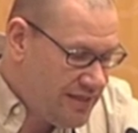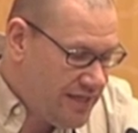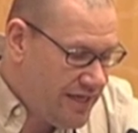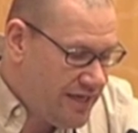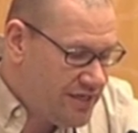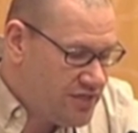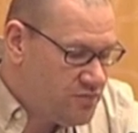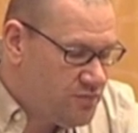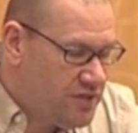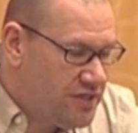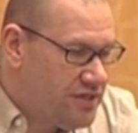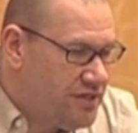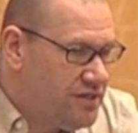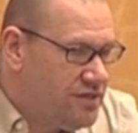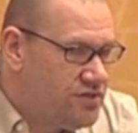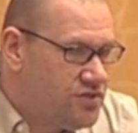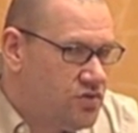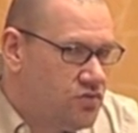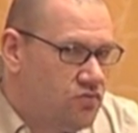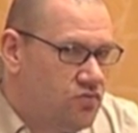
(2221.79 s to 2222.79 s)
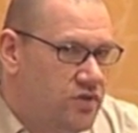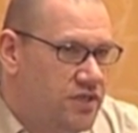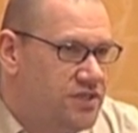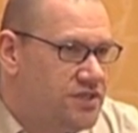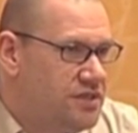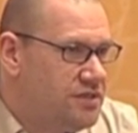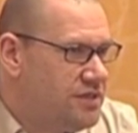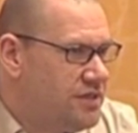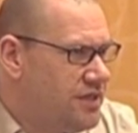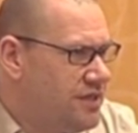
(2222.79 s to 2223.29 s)
that is because
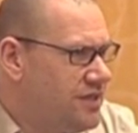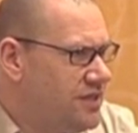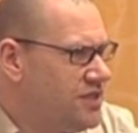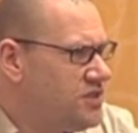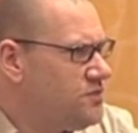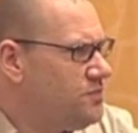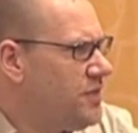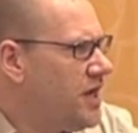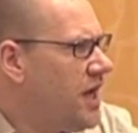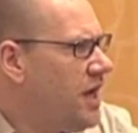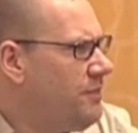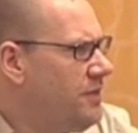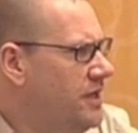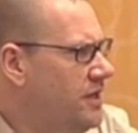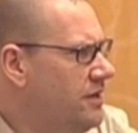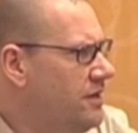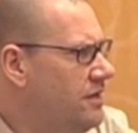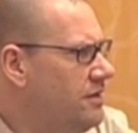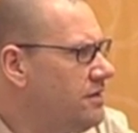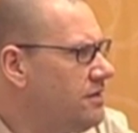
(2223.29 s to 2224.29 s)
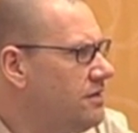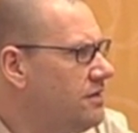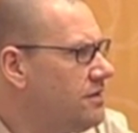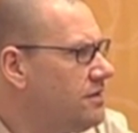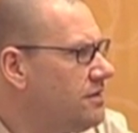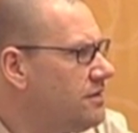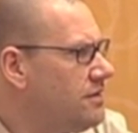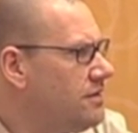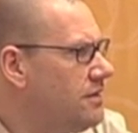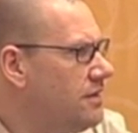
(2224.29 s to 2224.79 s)
recently is Bob here?
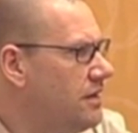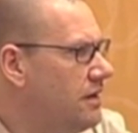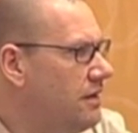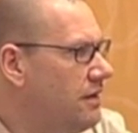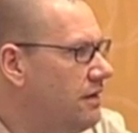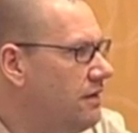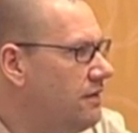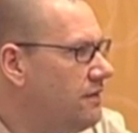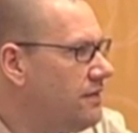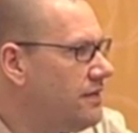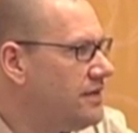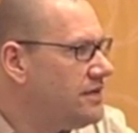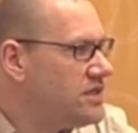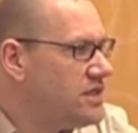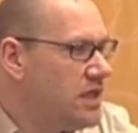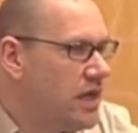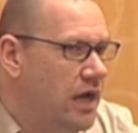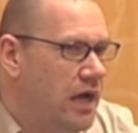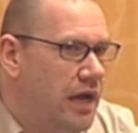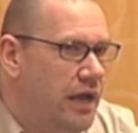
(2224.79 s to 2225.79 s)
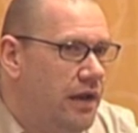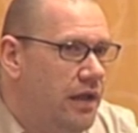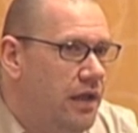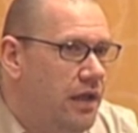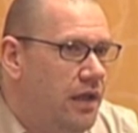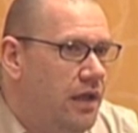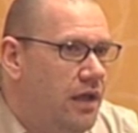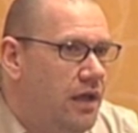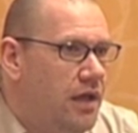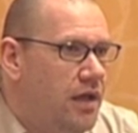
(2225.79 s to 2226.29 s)
No, he's not.
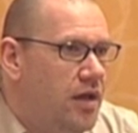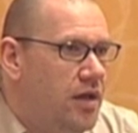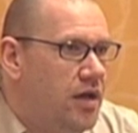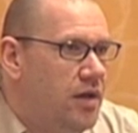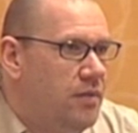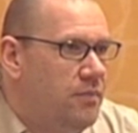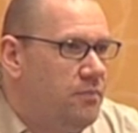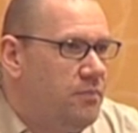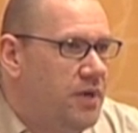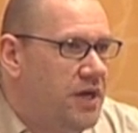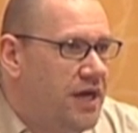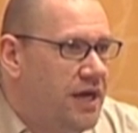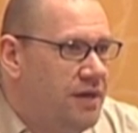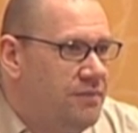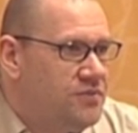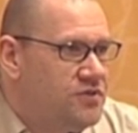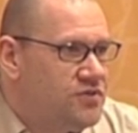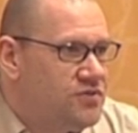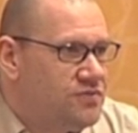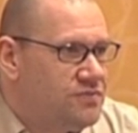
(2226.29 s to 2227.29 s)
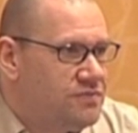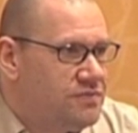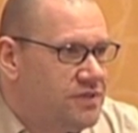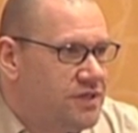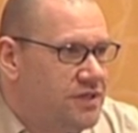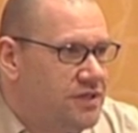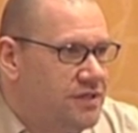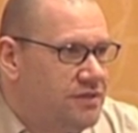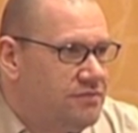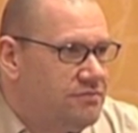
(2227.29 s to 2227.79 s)
Bob's
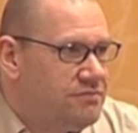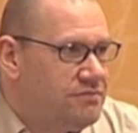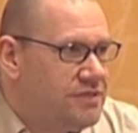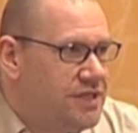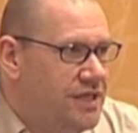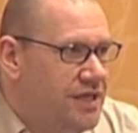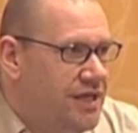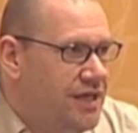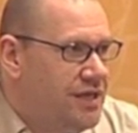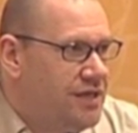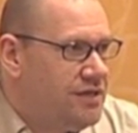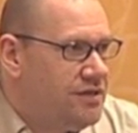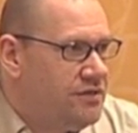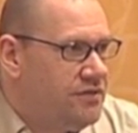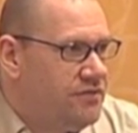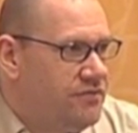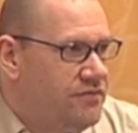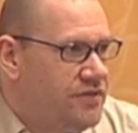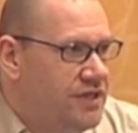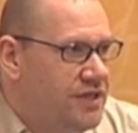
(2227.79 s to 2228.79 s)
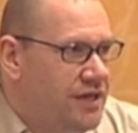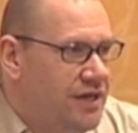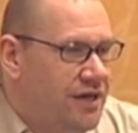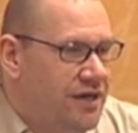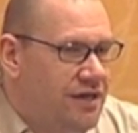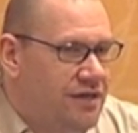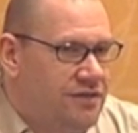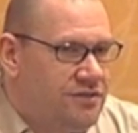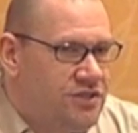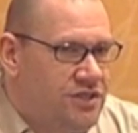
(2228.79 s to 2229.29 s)
uh, the head of the
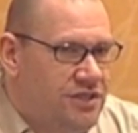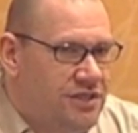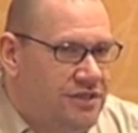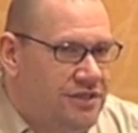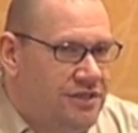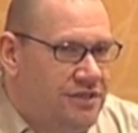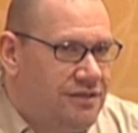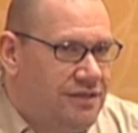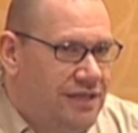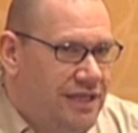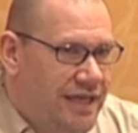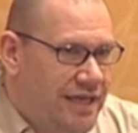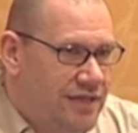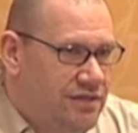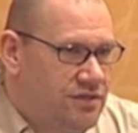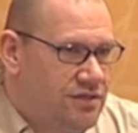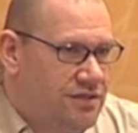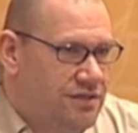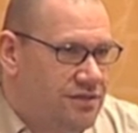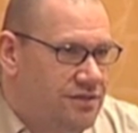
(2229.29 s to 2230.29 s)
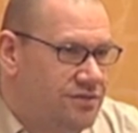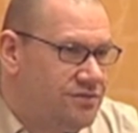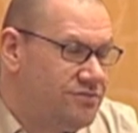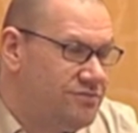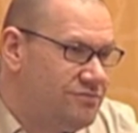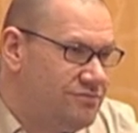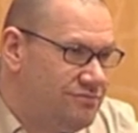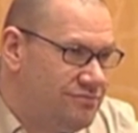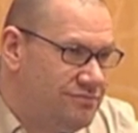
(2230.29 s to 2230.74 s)
IIG Atlanta. He's